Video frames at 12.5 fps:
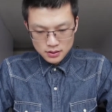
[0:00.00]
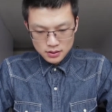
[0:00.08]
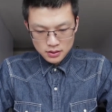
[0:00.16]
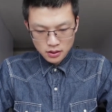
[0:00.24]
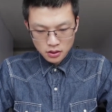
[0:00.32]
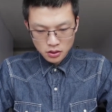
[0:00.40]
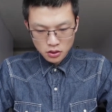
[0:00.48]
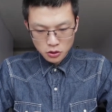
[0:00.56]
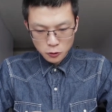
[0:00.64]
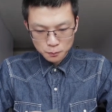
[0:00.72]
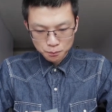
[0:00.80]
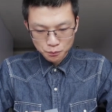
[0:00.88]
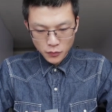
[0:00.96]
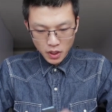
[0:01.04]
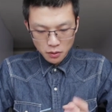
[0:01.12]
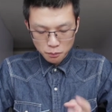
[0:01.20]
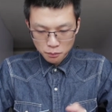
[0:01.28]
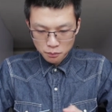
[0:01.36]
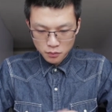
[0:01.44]
So
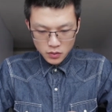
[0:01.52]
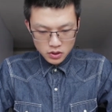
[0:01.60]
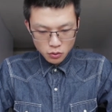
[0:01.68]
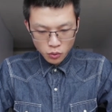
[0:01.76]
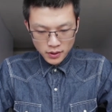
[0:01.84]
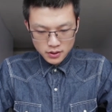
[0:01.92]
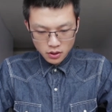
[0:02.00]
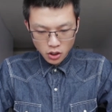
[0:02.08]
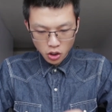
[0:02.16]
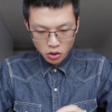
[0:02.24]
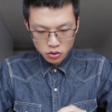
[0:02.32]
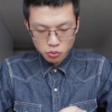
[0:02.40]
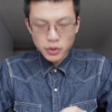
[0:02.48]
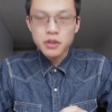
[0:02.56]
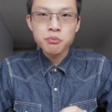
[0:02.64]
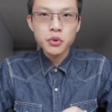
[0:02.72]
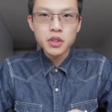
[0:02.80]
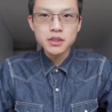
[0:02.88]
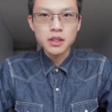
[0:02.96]
when the cold
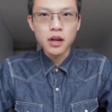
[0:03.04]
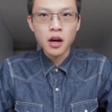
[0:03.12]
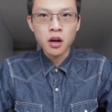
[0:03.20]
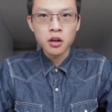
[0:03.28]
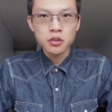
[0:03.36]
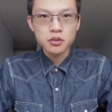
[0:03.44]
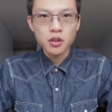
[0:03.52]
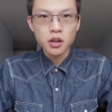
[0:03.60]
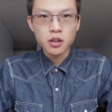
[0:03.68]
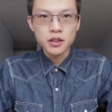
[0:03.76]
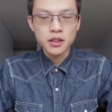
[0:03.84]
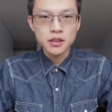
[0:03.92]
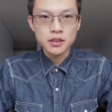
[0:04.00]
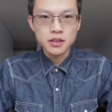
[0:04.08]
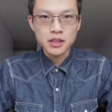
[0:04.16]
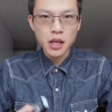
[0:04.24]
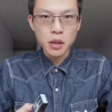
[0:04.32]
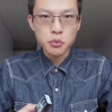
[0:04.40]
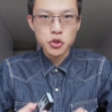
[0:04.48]
wind breathing out, the
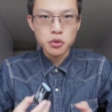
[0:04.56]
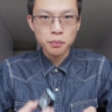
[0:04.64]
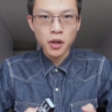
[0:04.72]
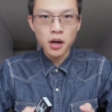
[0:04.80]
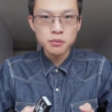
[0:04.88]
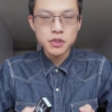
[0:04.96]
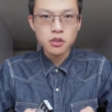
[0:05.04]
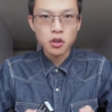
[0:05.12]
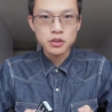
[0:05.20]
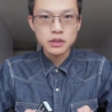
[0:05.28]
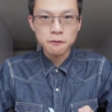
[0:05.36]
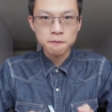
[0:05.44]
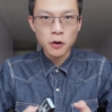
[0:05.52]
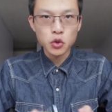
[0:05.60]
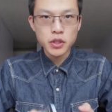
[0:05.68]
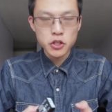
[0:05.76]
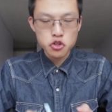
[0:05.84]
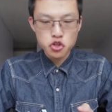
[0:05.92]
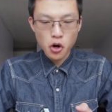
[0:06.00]
temperature plummets, cause a
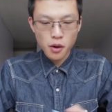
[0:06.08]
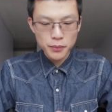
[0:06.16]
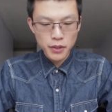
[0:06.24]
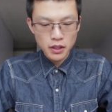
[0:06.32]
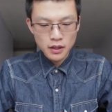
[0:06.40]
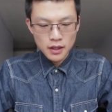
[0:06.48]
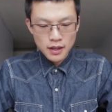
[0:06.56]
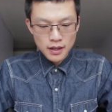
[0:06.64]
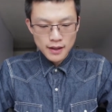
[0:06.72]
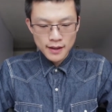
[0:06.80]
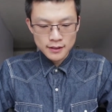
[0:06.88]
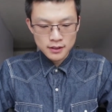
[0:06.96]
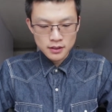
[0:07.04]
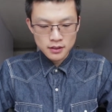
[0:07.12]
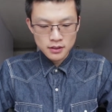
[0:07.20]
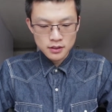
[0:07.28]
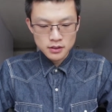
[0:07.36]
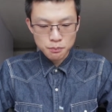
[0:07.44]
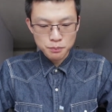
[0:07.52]
voltage drop, and
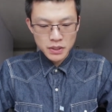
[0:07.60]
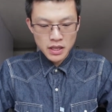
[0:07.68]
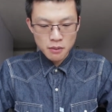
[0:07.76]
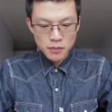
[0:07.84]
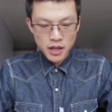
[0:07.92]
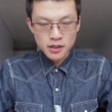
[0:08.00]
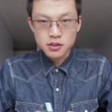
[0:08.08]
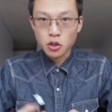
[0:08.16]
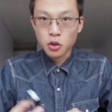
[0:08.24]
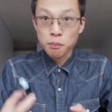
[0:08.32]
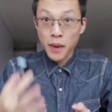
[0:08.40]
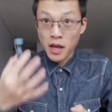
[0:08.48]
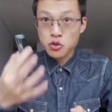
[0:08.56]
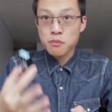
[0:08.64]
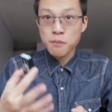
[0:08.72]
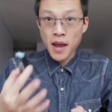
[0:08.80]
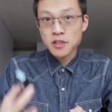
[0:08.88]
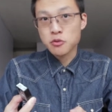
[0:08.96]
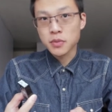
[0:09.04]
the BMS or battery
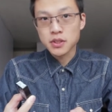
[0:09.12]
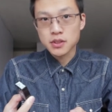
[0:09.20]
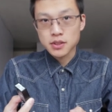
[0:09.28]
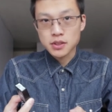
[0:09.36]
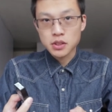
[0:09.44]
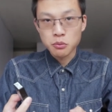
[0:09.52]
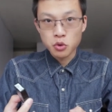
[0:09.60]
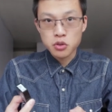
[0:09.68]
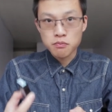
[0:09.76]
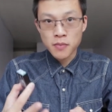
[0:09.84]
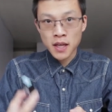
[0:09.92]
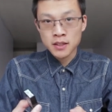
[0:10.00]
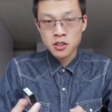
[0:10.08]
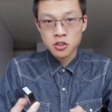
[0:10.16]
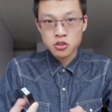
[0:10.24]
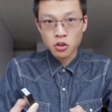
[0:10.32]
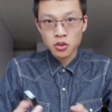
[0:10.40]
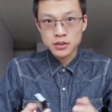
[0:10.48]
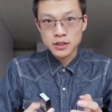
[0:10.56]
management system, which
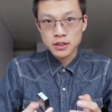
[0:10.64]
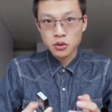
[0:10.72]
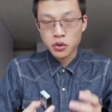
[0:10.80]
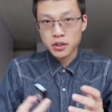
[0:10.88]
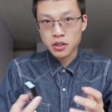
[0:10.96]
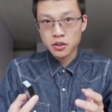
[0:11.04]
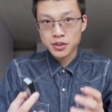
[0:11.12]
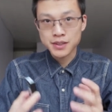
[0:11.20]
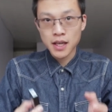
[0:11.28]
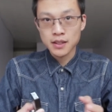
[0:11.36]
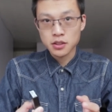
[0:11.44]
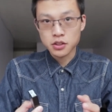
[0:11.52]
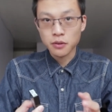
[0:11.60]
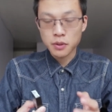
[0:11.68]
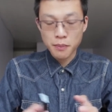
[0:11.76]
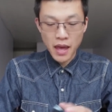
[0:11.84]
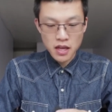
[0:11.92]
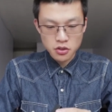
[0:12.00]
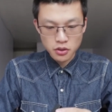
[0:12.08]
manage all the critical status of the
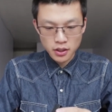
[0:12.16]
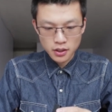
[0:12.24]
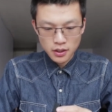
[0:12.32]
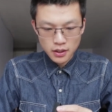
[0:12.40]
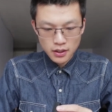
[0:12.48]
battery,